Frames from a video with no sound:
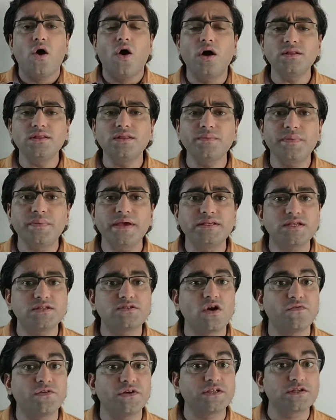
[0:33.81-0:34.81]
On the
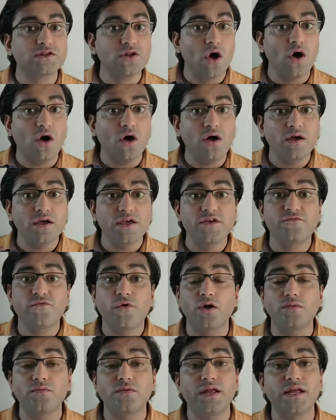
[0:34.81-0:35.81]
basis of his law, he
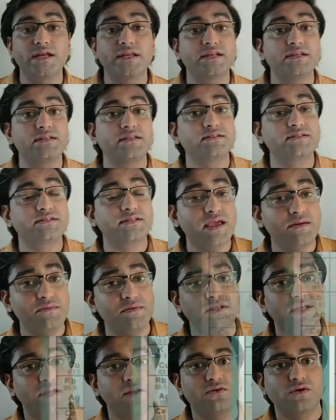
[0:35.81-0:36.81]
formulated this
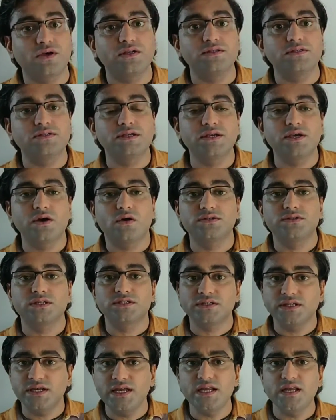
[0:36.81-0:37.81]
table that you can see on
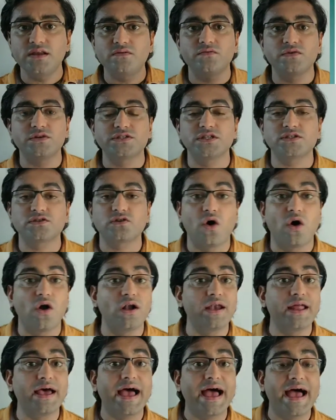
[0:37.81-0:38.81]
the screen, which is
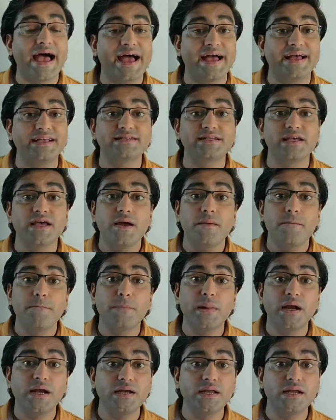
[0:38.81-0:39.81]
called as
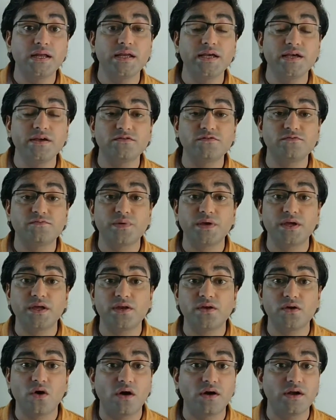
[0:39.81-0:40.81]
Mendeleev's
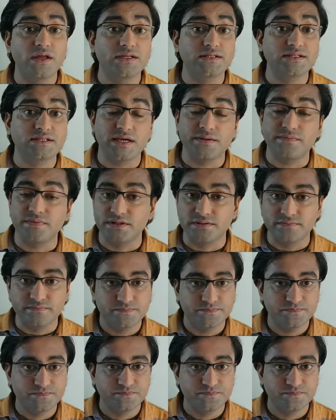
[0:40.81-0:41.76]
periodic table.